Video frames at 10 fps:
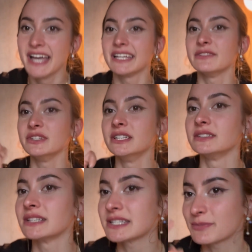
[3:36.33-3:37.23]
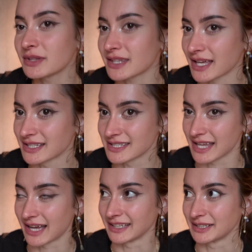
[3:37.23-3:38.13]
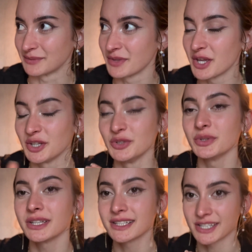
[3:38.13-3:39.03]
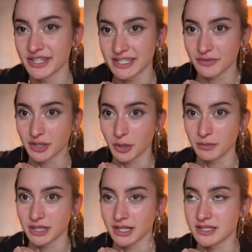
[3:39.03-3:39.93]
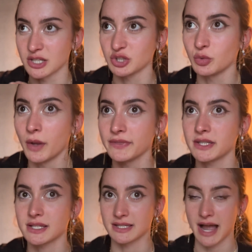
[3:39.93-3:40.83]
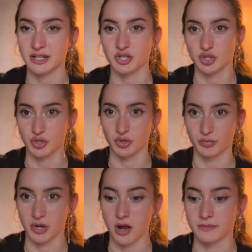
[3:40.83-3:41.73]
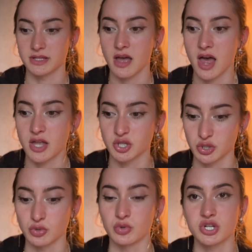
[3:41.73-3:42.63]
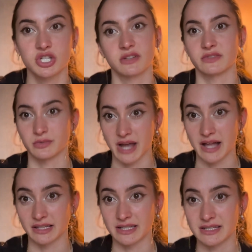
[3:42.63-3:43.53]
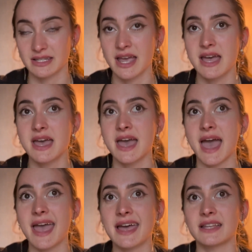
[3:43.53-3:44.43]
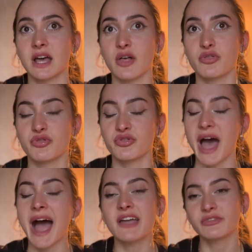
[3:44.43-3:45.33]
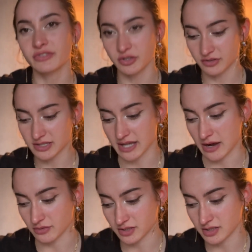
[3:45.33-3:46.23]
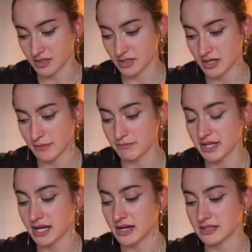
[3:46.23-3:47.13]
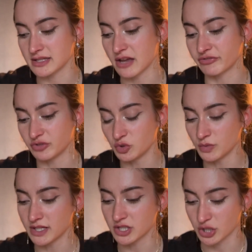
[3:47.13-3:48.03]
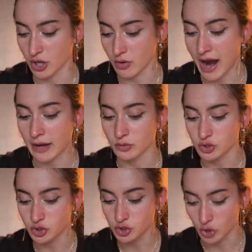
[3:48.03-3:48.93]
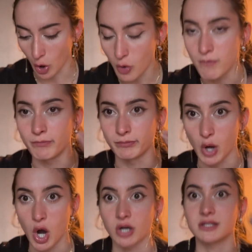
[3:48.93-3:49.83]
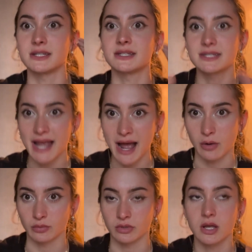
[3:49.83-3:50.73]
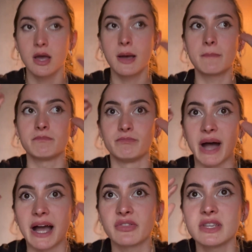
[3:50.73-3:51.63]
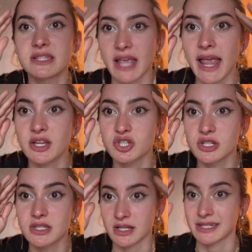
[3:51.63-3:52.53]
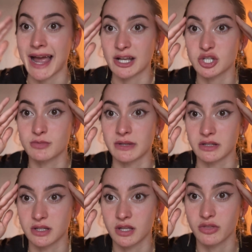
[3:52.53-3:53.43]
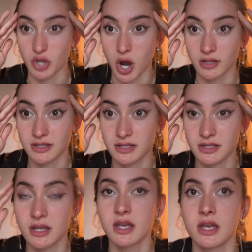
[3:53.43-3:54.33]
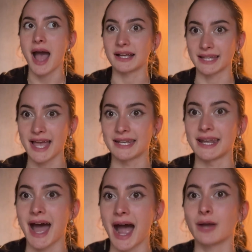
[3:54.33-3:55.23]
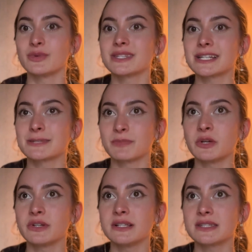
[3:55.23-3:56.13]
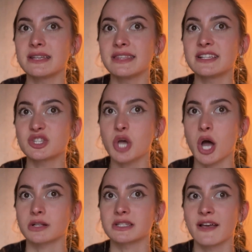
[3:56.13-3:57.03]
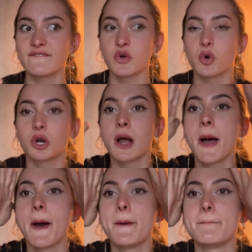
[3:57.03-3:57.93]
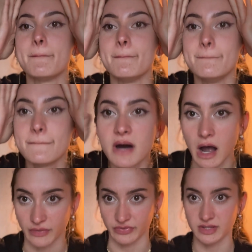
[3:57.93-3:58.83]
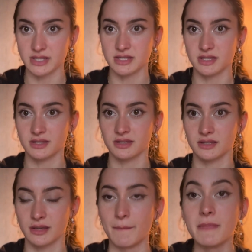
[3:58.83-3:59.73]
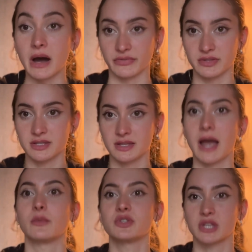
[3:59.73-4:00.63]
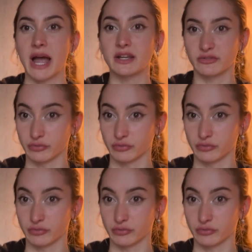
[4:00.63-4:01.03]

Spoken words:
even though, let's put that aside, you clicked on this video because you want the exact journal prompt to shift realities. And I figured this out because a few weeks ago, I was so bogged down by these anxious attachment thoughts. Again, I was experiencing these thoughts for months. I was kind of